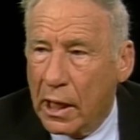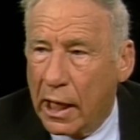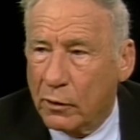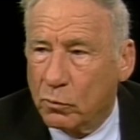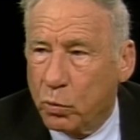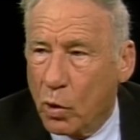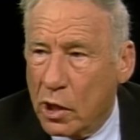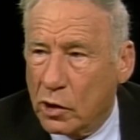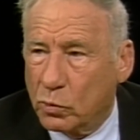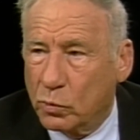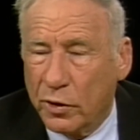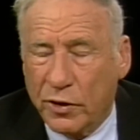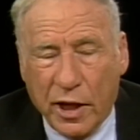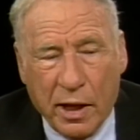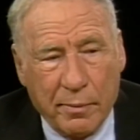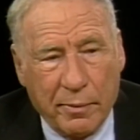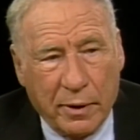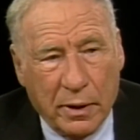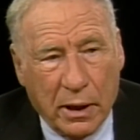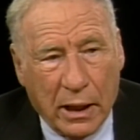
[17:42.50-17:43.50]
had worked with
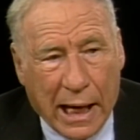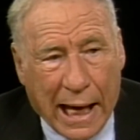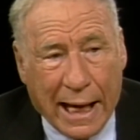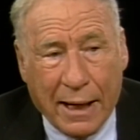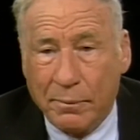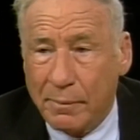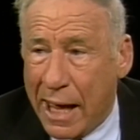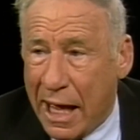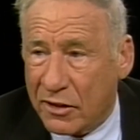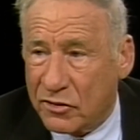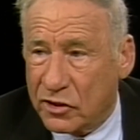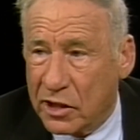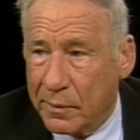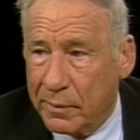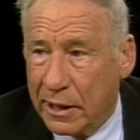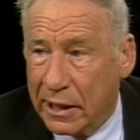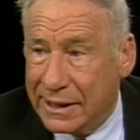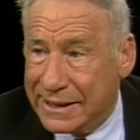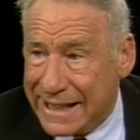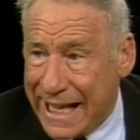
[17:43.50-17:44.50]
him and Max
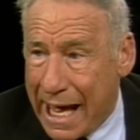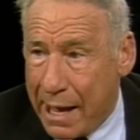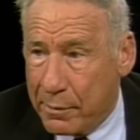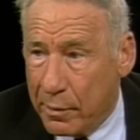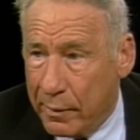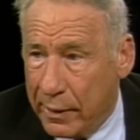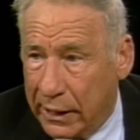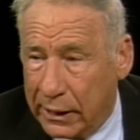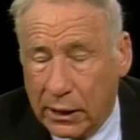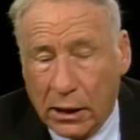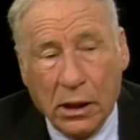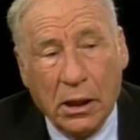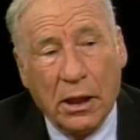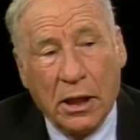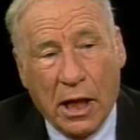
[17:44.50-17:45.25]
Liebman in Tamament.